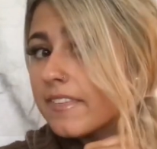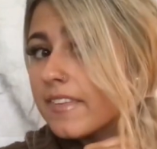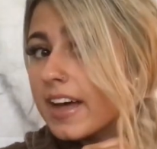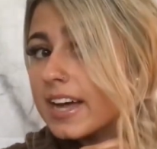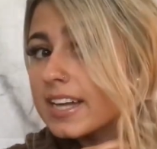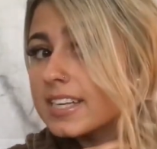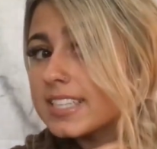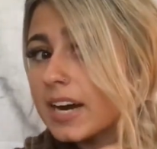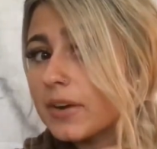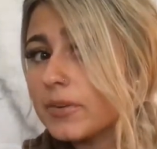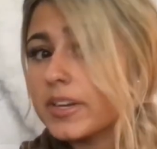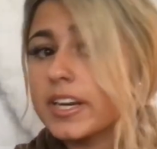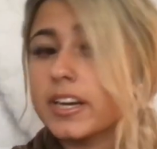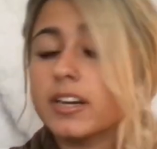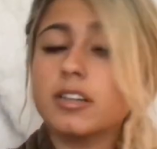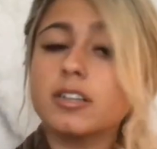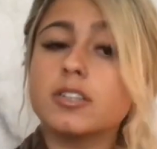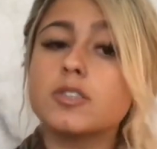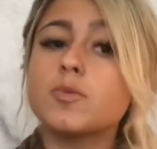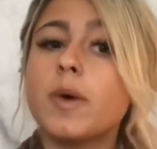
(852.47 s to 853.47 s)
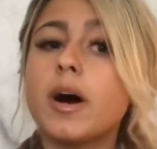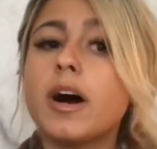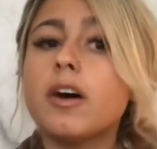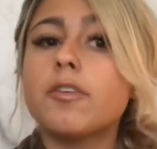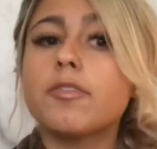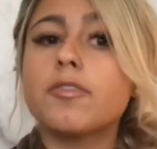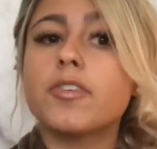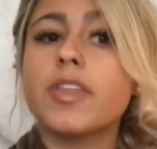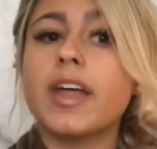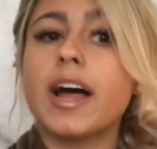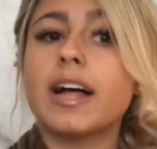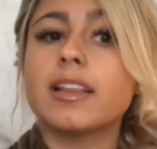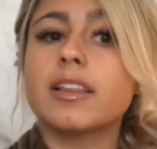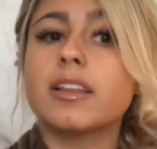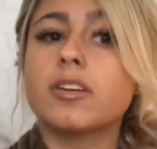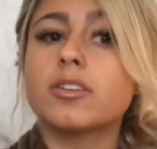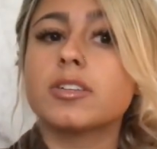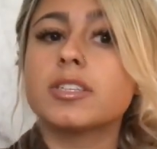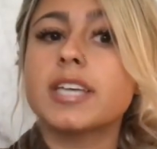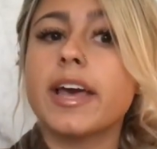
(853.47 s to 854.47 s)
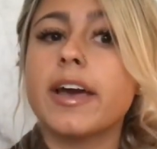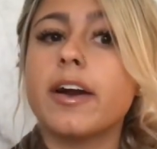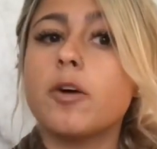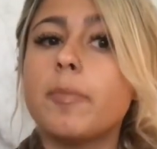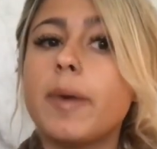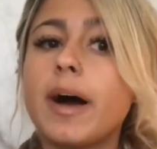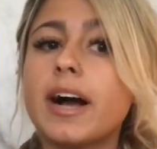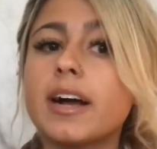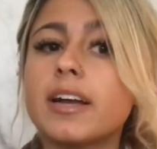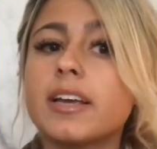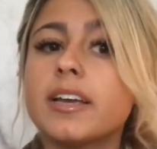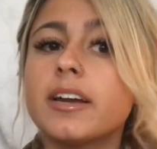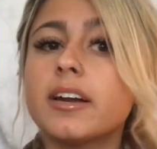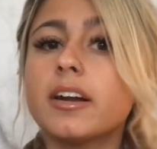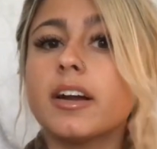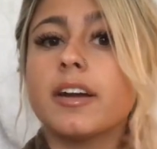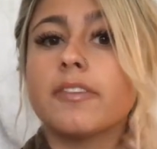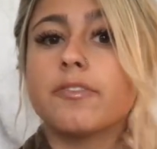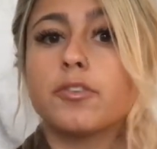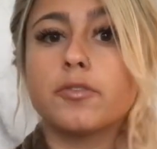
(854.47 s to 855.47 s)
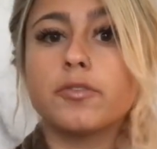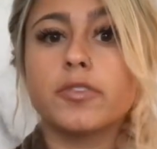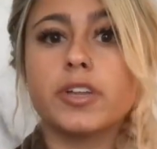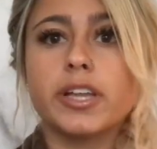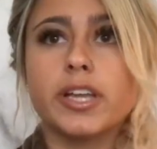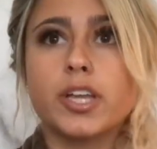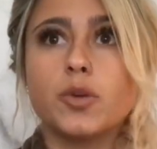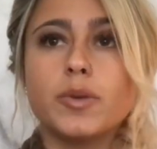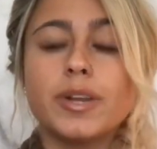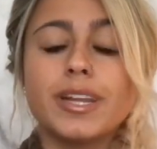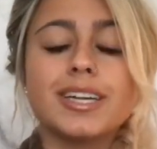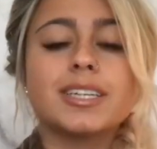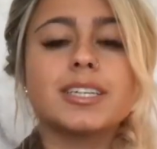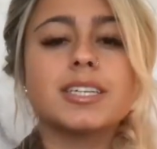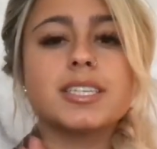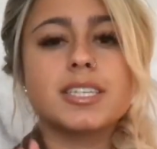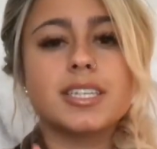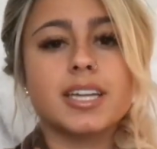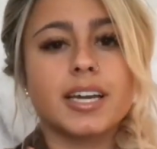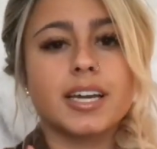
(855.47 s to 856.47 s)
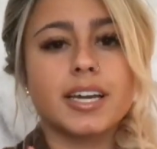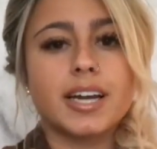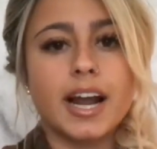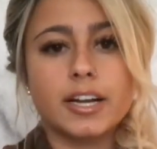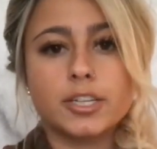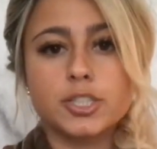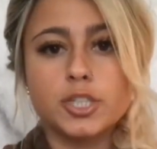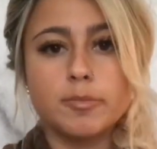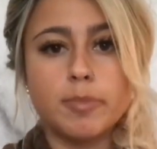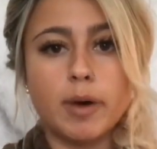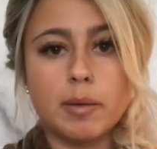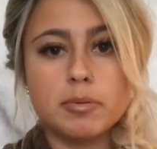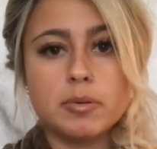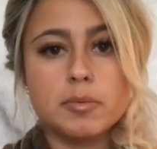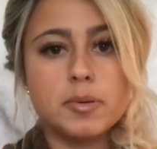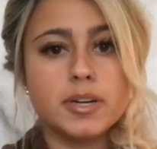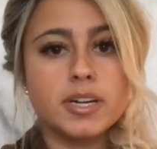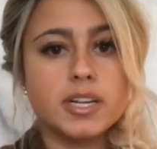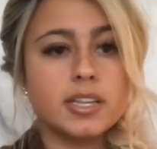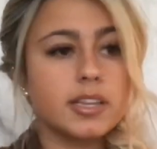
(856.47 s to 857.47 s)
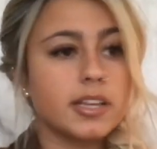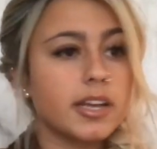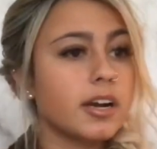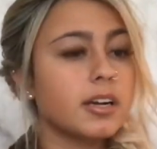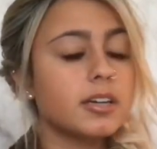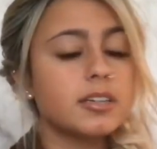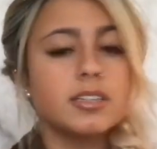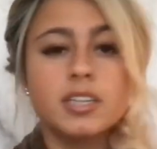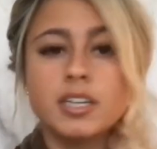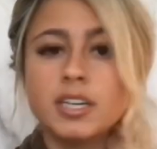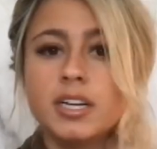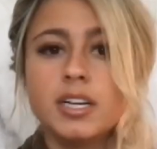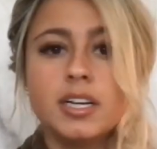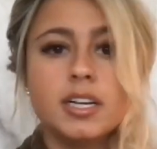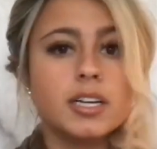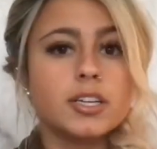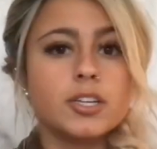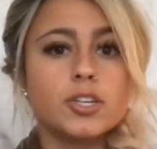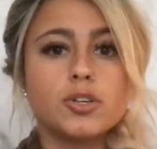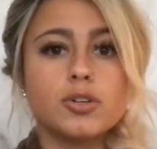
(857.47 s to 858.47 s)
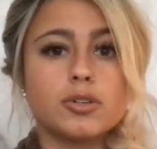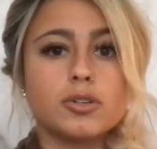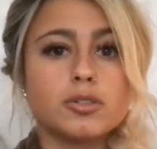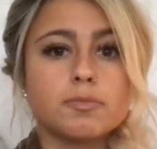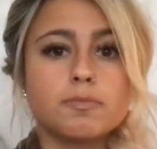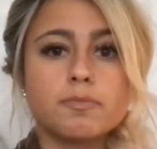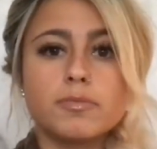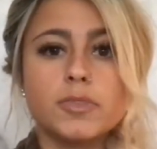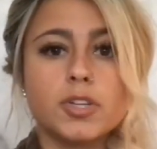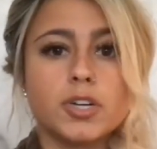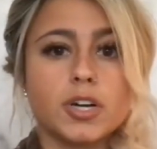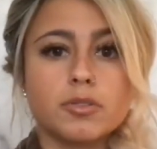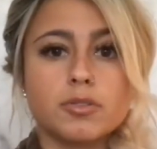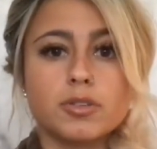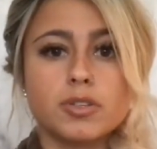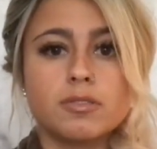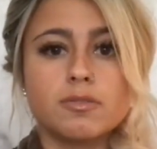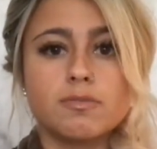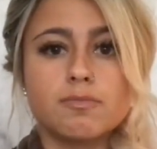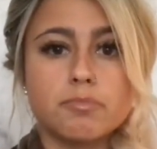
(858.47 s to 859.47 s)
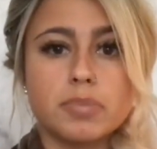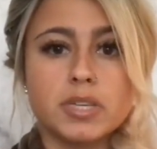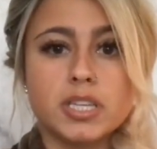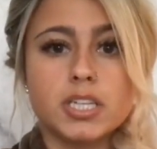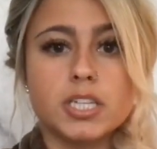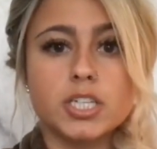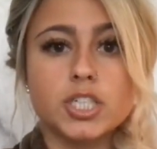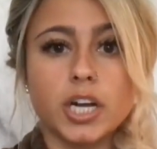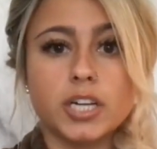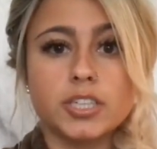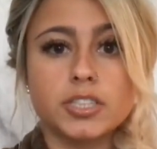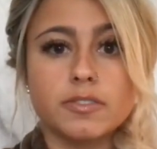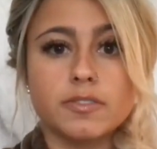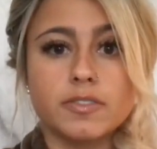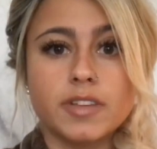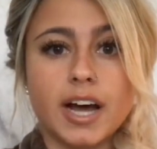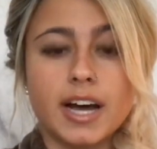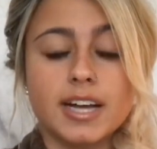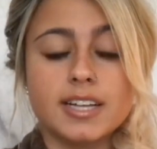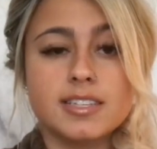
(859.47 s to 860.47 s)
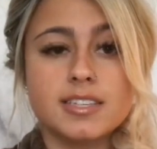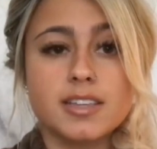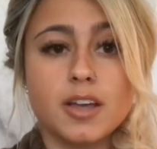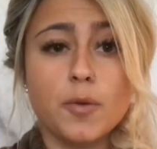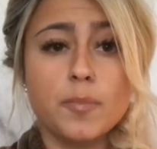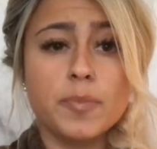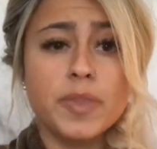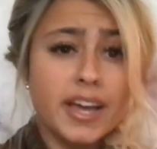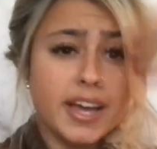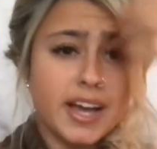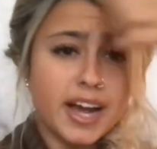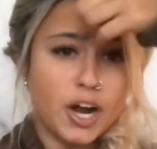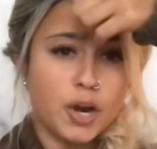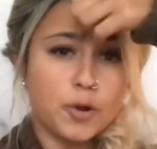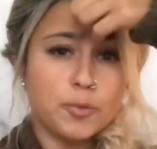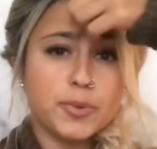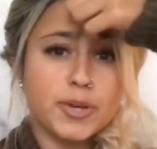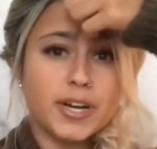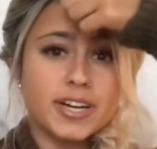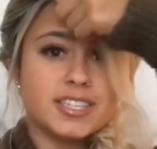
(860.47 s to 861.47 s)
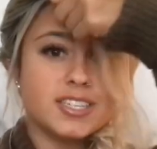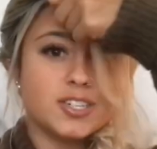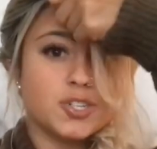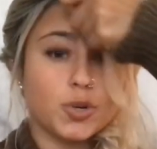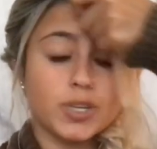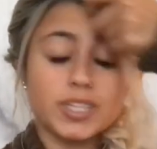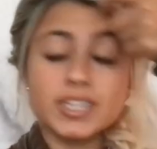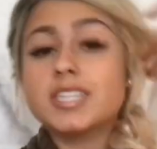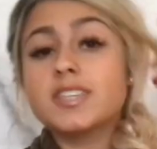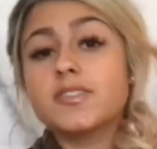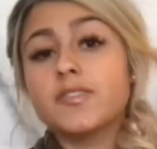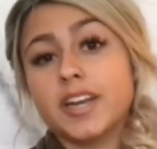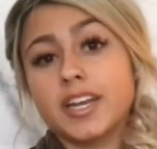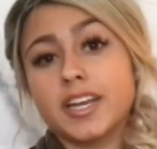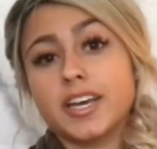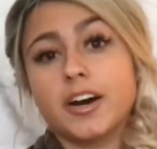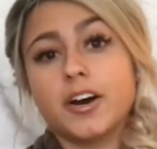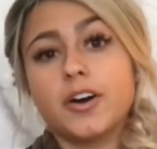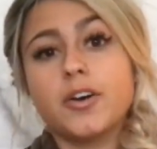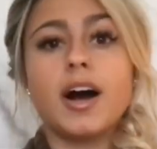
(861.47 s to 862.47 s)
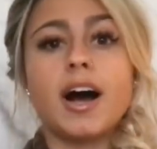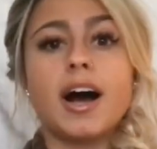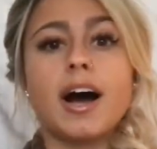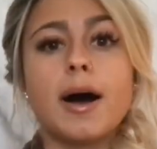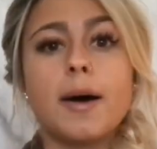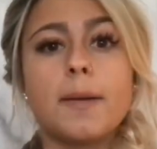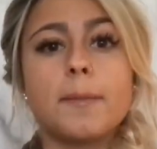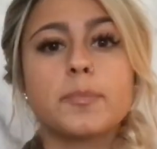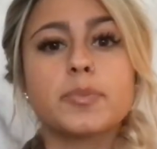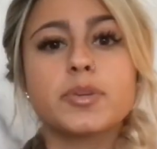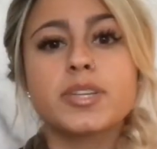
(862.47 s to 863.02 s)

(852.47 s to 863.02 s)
And then down here as well, for that little tail back here, if you feel like you needed to stick an extra bobby pin in there, you'll, you know, be the judge of that. So I hope you guys enjoyed this video.